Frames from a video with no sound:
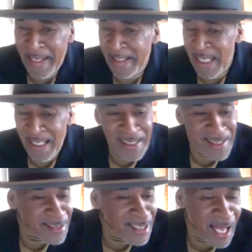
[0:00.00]
And
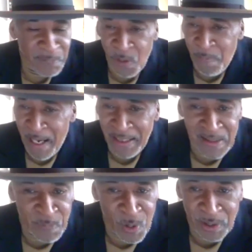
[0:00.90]
Angela, I'm
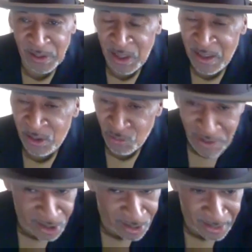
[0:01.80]
nobody's born again
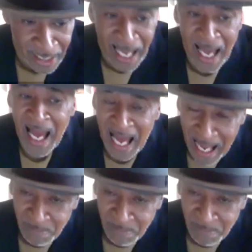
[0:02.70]
Christian. I'm